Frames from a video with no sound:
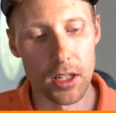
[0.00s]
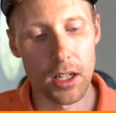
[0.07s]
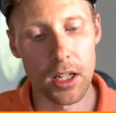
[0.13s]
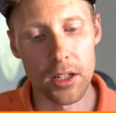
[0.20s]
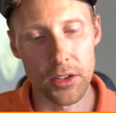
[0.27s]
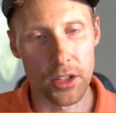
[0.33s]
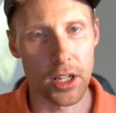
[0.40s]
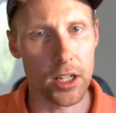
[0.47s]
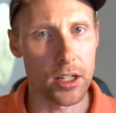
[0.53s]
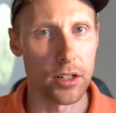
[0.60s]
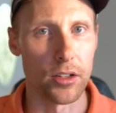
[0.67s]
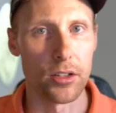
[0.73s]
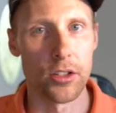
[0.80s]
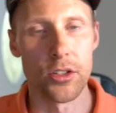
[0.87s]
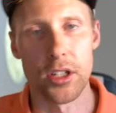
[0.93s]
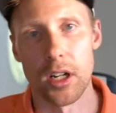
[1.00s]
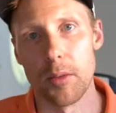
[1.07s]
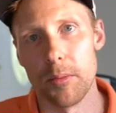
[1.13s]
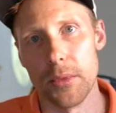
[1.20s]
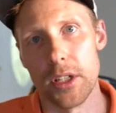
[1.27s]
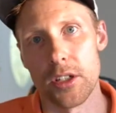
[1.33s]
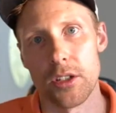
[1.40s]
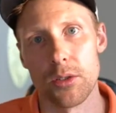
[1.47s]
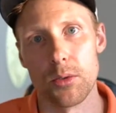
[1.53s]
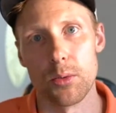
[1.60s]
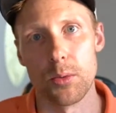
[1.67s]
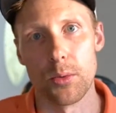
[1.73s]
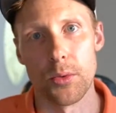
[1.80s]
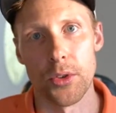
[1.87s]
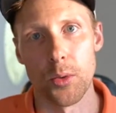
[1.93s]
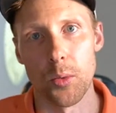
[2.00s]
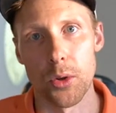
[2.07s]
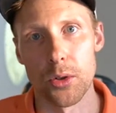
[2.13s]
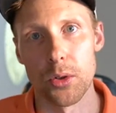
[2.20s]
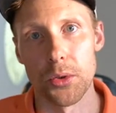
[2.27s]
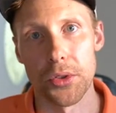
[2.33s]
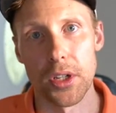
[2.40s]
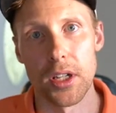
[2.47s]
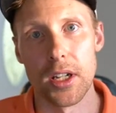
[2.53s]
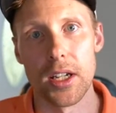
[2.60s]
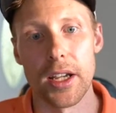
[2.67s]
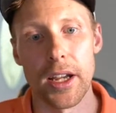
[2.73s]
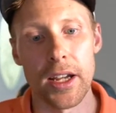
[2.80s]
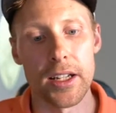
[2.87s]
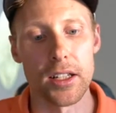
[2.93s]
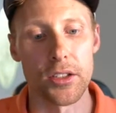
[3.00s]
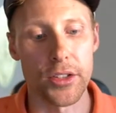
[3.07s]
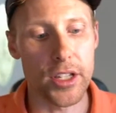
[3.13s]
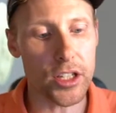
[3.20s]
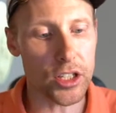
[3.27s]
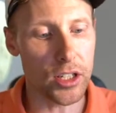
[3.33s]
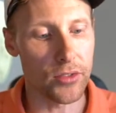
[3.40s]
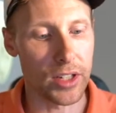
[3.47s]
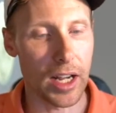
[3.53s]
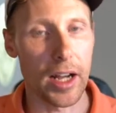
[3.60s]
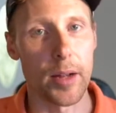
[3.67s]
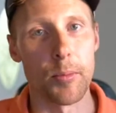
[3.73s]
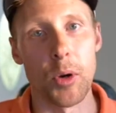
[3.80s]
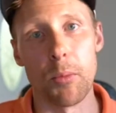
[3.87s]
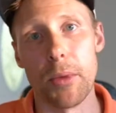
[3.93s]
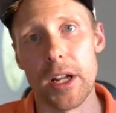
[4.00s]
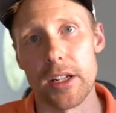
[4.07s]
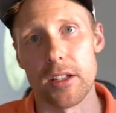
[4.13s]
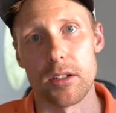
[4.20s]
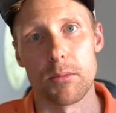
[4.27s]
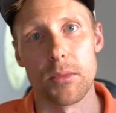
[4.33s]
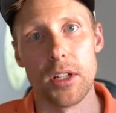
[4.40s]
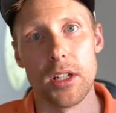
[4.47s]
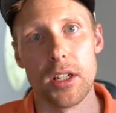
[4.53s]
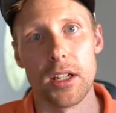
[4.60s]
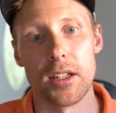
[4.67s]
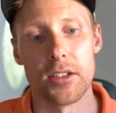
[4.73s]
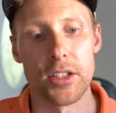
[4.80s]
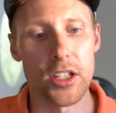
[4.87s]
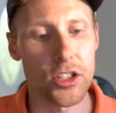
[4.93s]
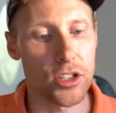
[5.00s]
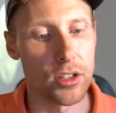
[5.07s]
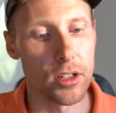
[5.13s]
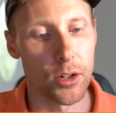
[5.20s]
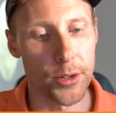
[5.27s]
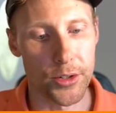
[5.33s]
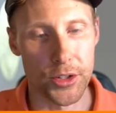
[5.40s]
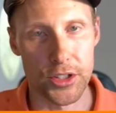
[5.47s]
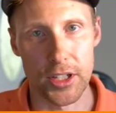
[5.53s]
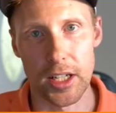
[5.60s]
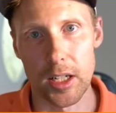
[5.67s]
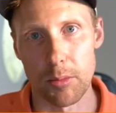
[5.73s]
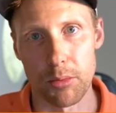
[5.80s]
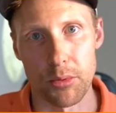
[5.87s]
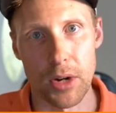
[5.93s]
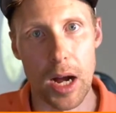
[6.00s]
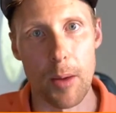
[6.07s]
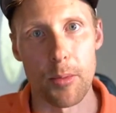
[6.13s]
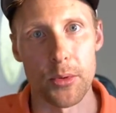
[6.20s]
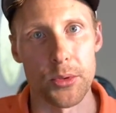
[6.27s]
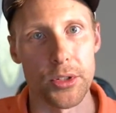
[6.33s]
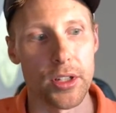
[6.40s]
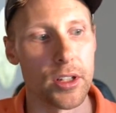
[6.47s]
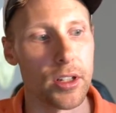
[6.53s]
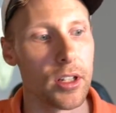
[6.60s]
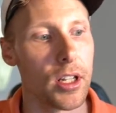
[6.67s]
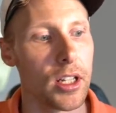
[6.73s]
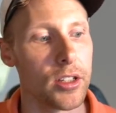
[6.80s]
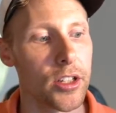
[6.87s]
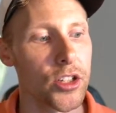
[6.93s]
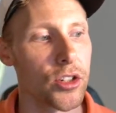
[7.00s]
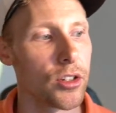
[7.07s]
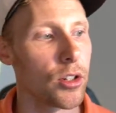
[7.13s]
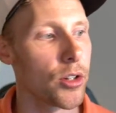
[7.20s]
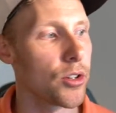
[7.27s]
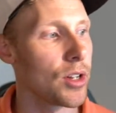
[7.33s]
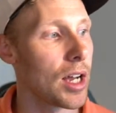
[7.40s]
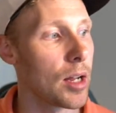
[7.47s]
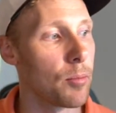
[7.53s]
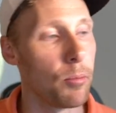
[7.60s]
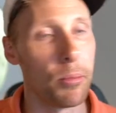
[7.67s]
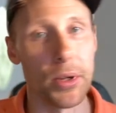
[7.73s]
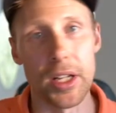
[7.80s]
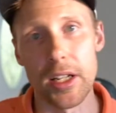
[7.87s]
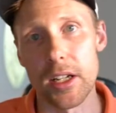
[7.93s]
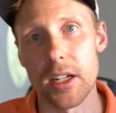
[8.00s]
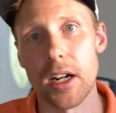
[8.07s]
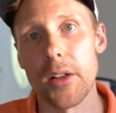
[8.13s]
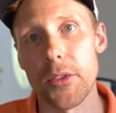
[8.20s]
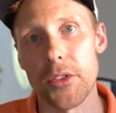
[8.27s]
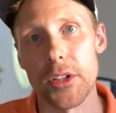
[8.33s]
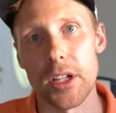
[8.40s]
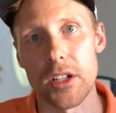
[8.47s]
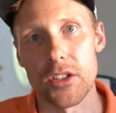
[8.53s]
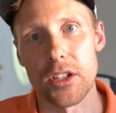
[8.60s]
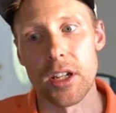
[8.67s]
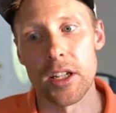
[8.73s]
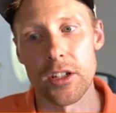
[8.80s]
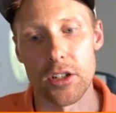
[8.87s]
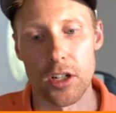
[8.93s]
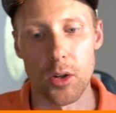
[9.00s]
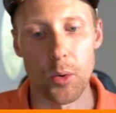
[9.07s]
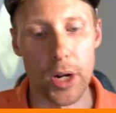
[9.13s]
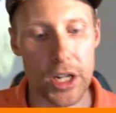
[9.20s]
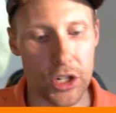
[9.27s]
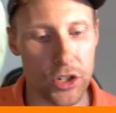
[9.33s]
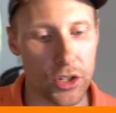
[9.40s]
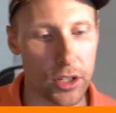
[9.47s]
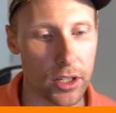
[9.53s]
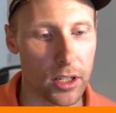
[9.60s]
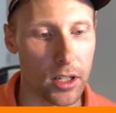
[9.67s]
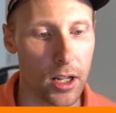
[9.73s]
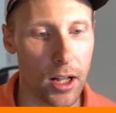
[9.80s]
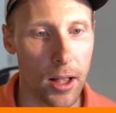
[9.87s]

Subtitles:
And then you come into the world and at least you've got momentum. At least you're set up properly. At least you're not bidding on things and you're questioning,